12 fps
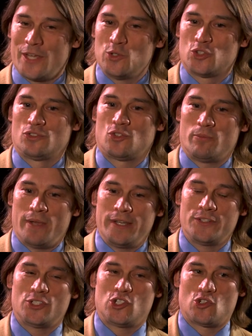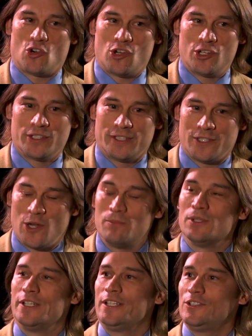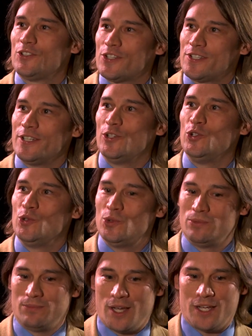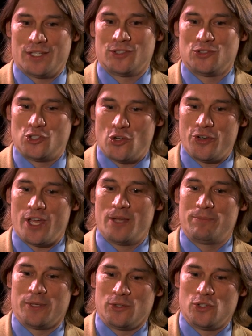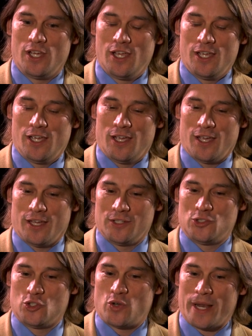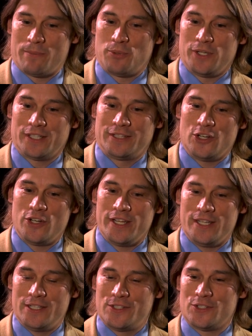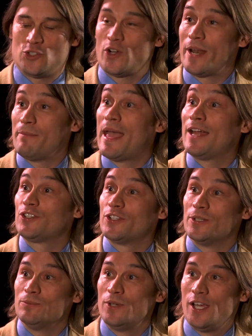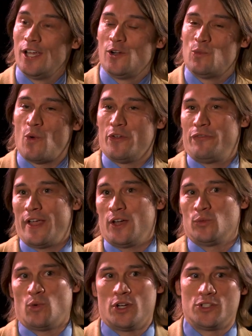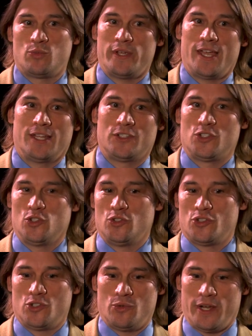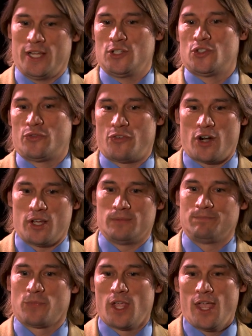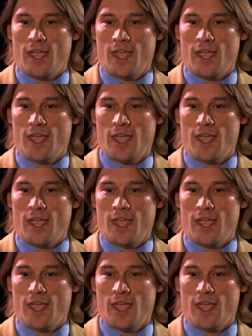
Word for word: It was tremendously strong and humbling to see who uh, showed up and uh, to try to predict their needs and try to match them. What we found was we had students who ranged from